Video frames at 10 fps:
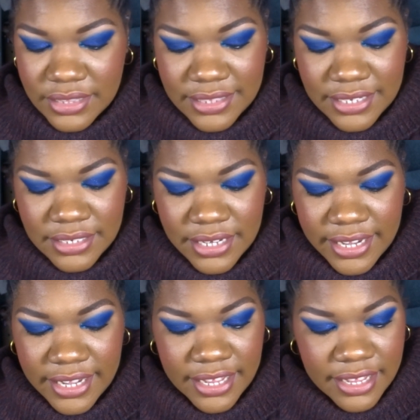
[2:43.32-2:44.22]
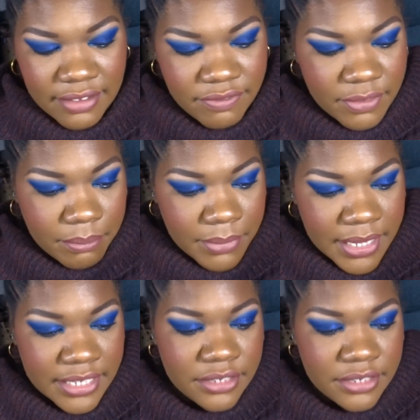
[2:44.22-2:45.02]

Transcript: Then I have my